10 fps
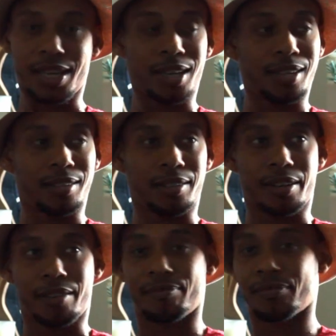
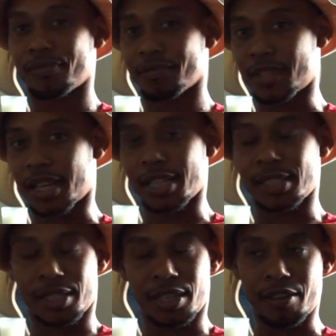And like I
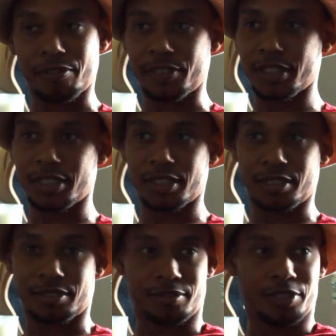say, I
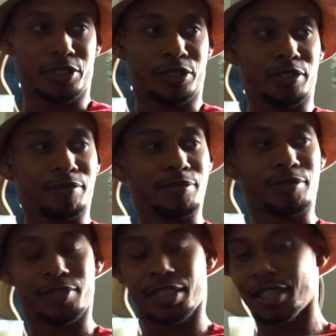visited, you know,
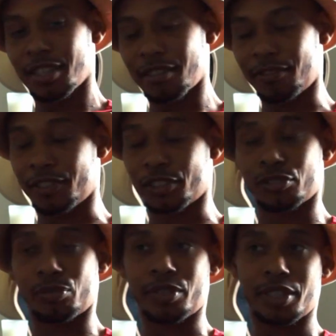
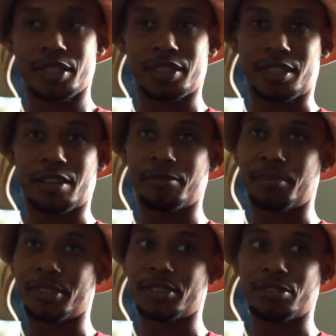Venezuela. I've
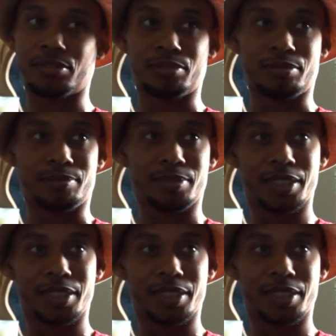been to